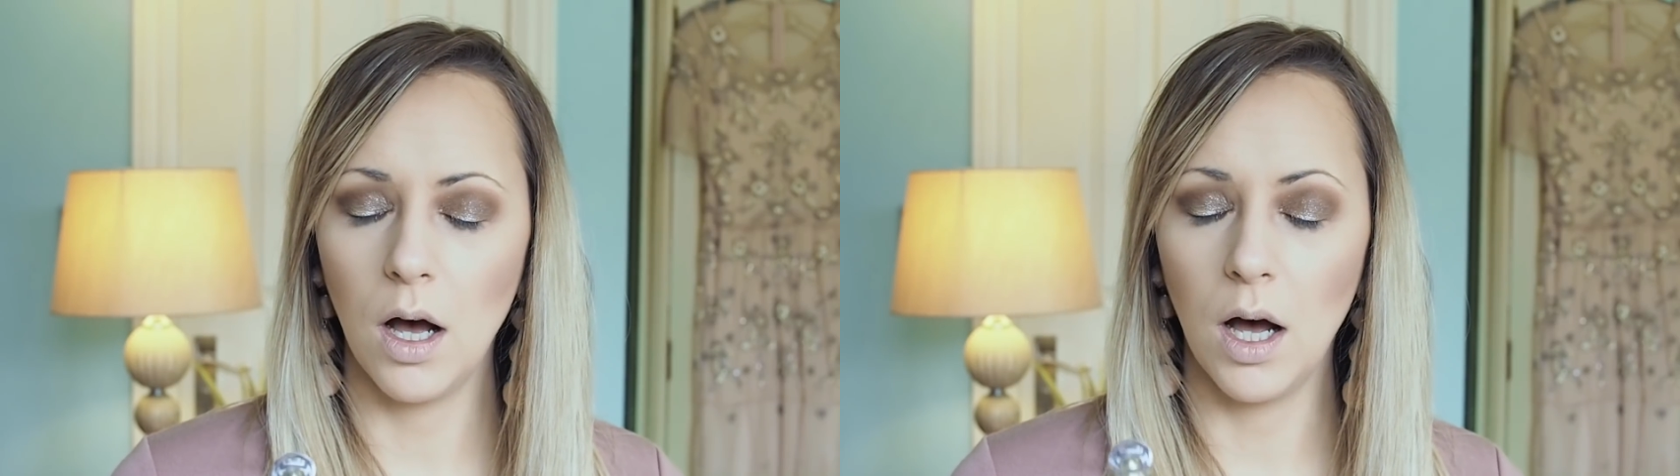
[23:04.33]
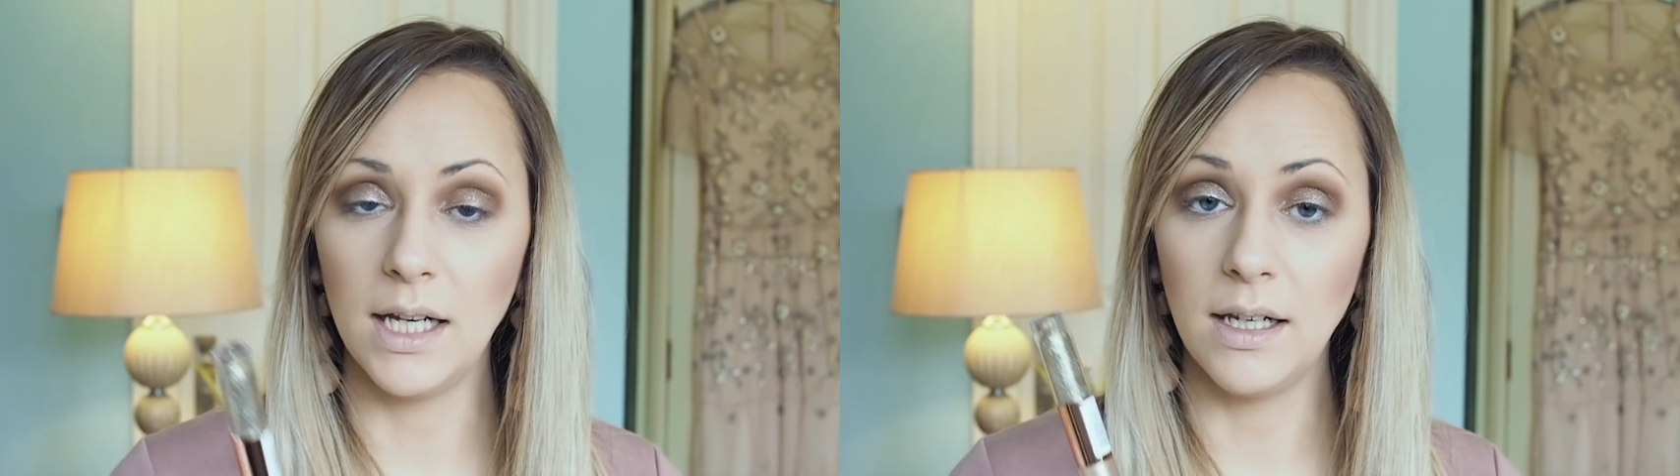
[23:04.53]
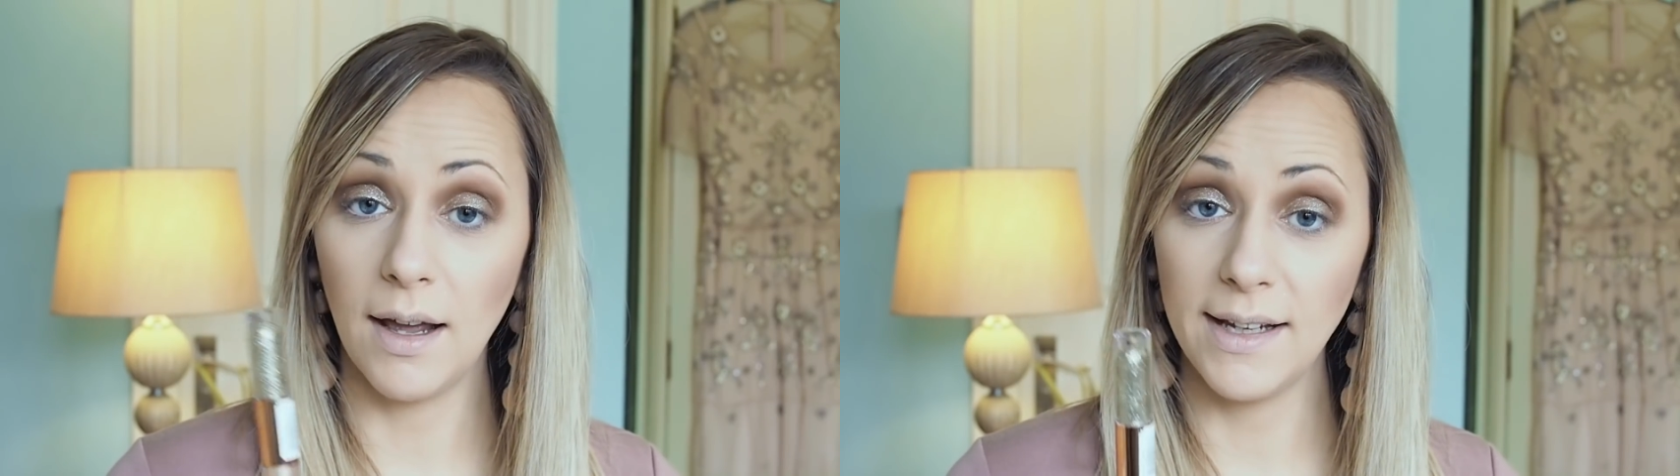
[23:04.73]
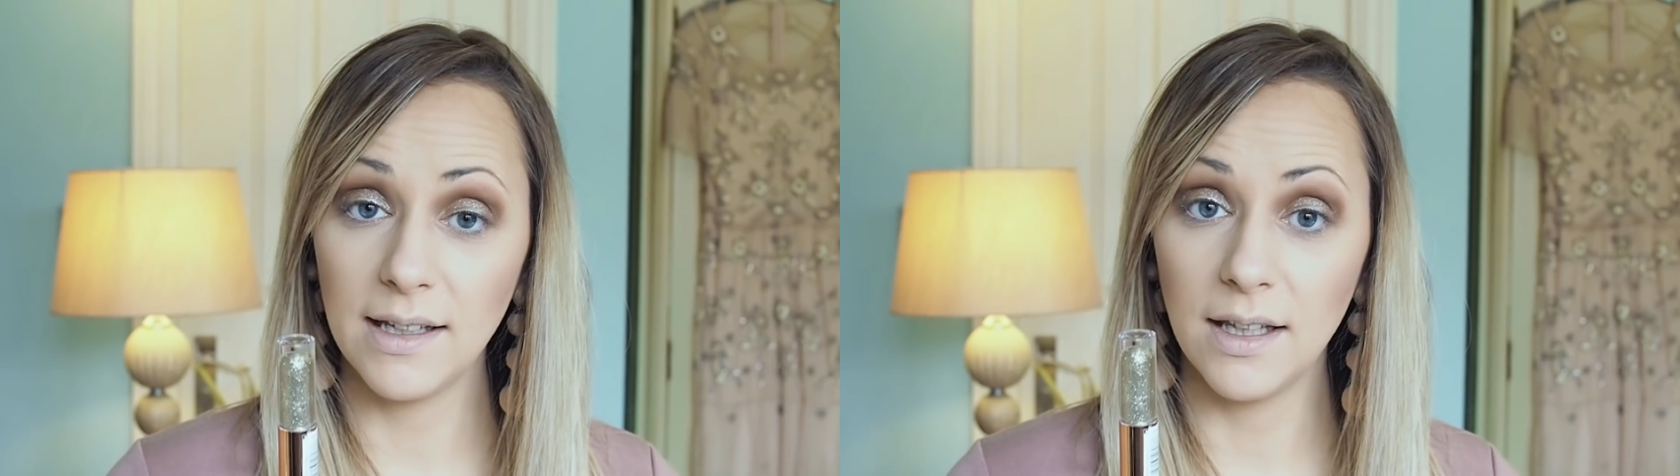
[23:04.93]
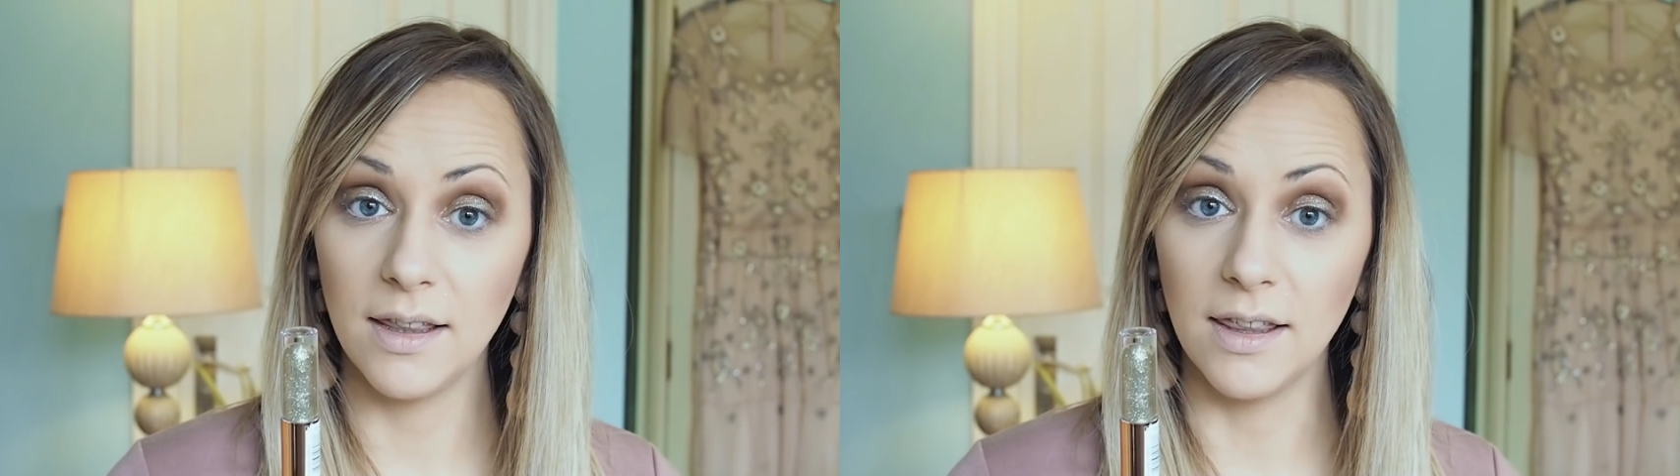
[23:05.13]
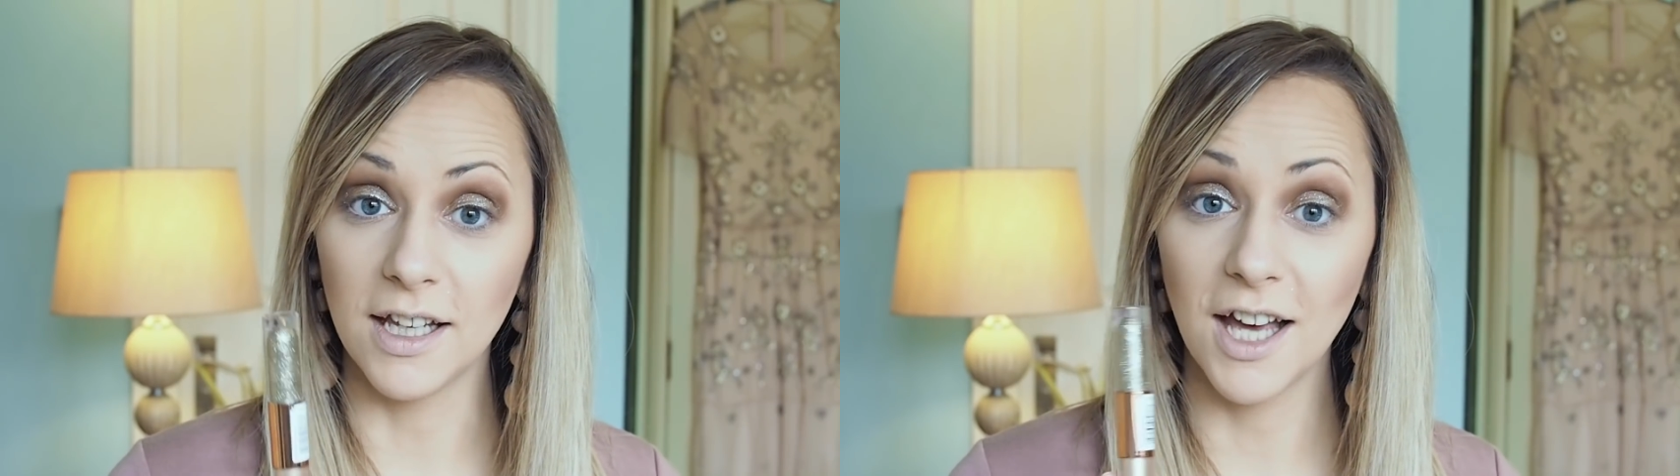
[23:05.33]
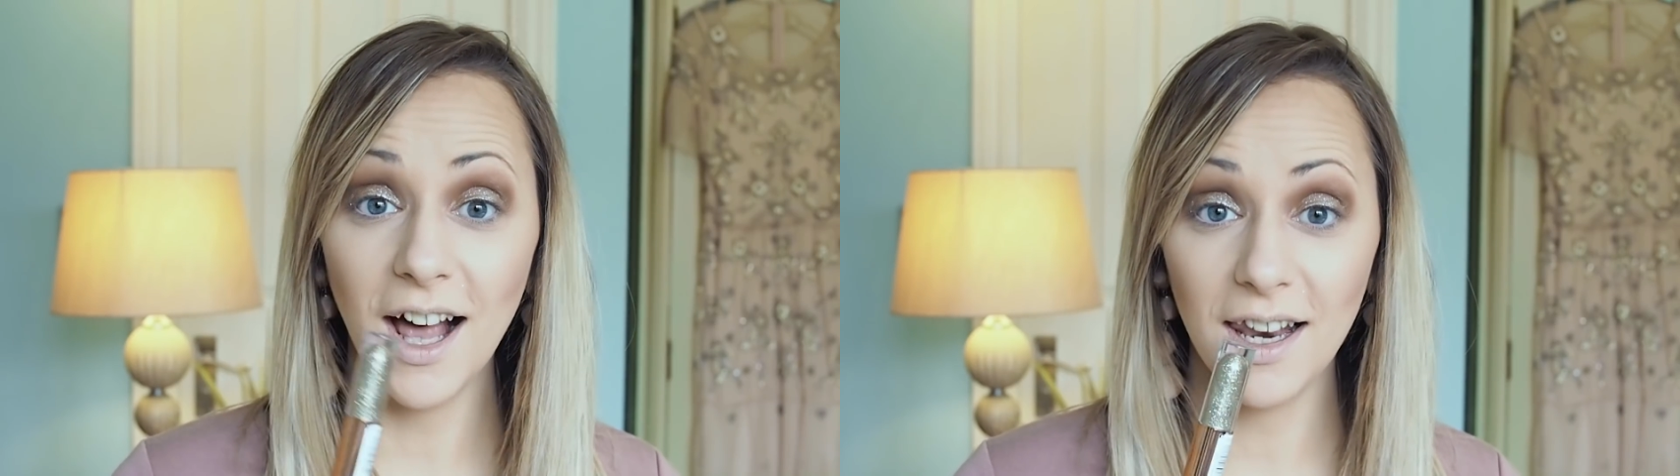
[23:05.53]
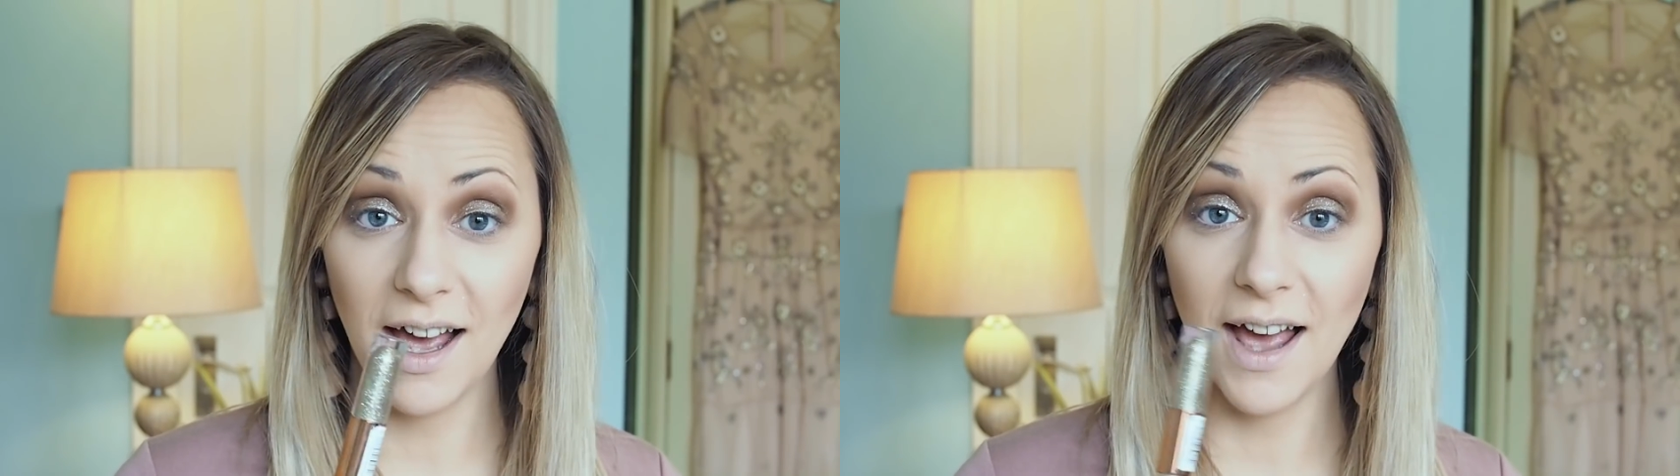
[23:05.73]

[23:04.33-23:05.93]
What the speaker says: I like the colour